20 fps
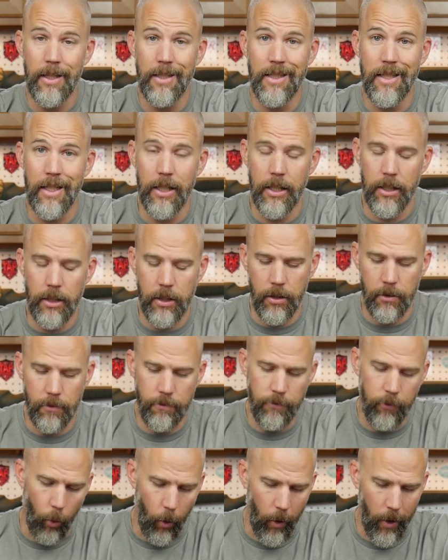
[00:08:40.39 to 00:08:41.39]
dinged
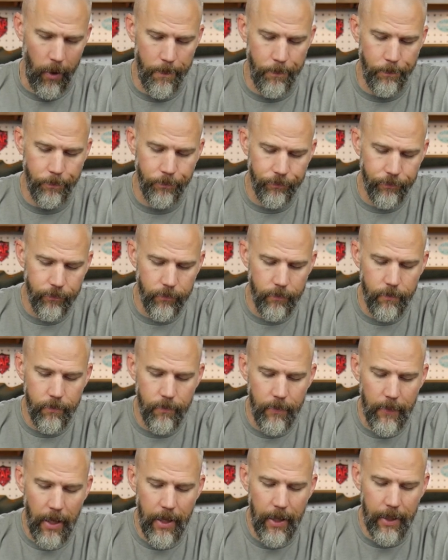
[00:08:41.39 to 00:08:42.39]
for it.
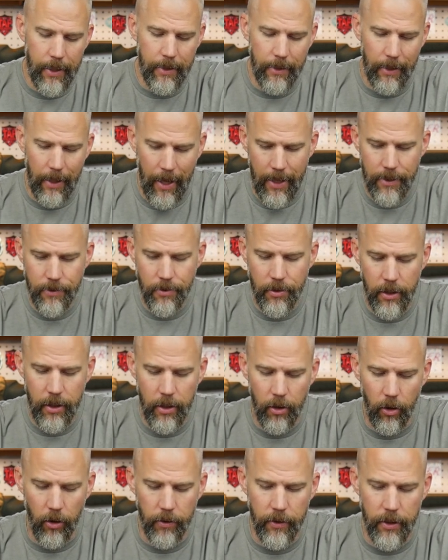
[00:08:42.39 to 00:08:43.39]
And
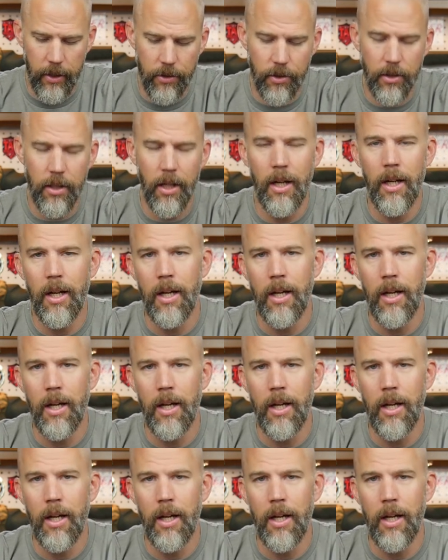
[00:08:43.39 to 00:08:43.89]
lastly on this,